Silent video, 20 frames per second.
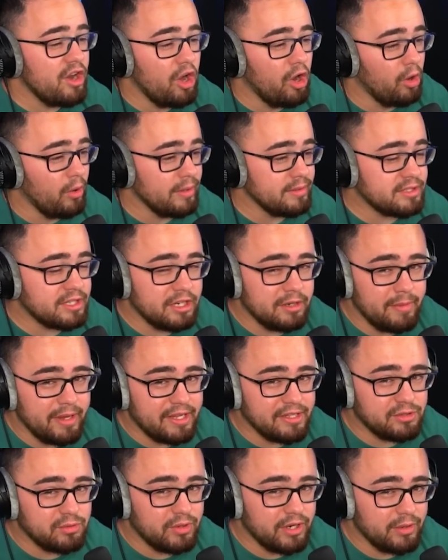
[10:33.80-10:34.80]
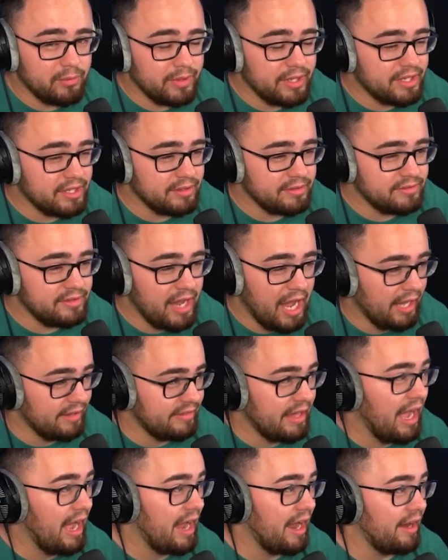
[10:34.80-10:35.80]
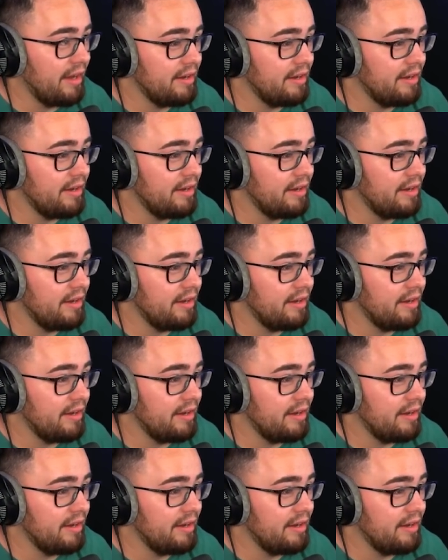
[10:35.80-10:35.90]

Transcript: know it was gonna make it to where we could not die.